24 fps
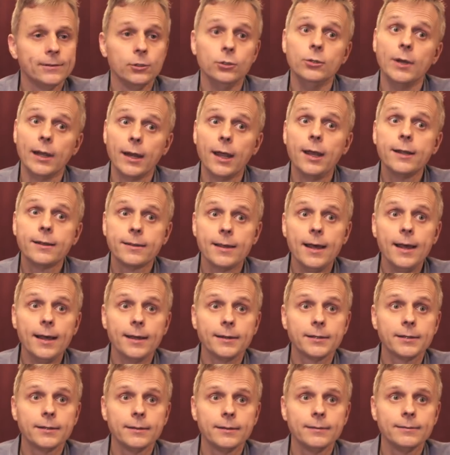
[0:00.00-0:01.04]
Ooh, I like
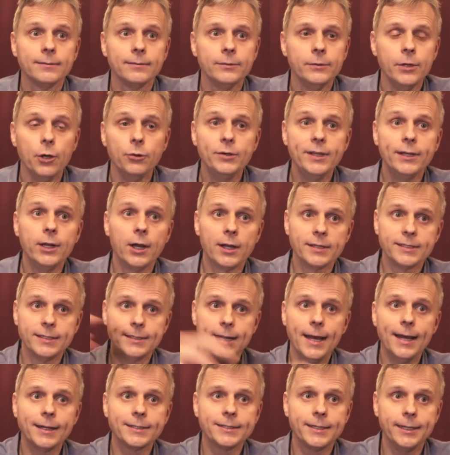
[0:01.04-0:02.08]
that. No DDoS
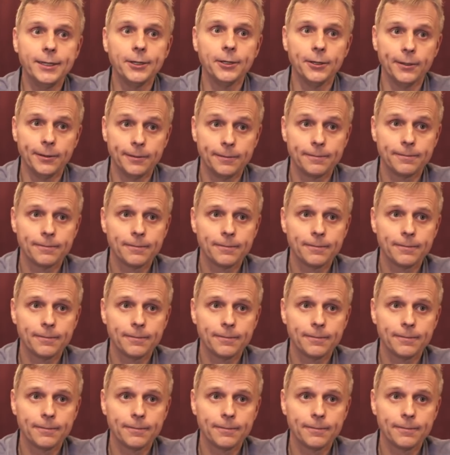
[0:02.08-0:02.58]
attacks here.